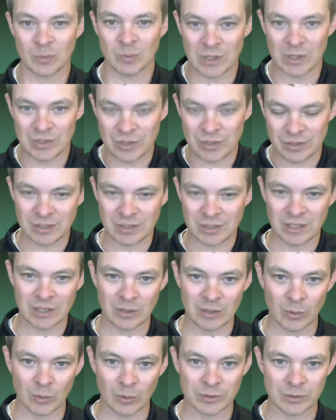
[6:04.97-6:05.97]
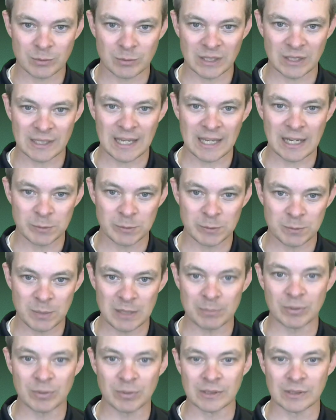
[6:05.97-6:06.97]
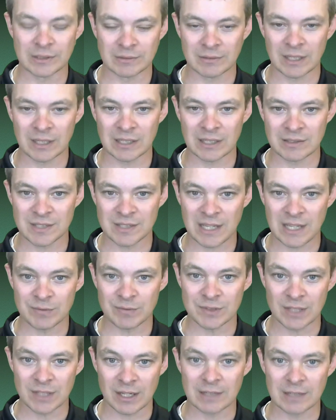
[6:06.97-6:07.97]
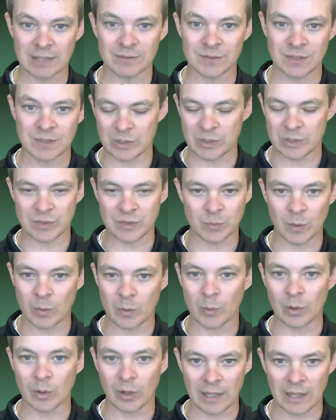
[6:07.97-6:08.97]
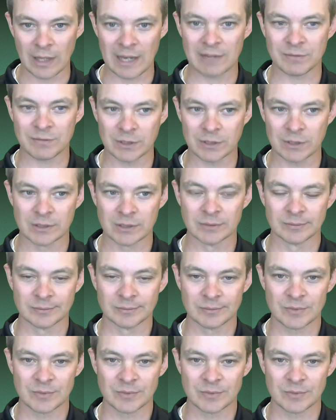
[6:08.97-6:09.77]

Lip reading: which ultimately helps people and saves lives, which is what we're all after.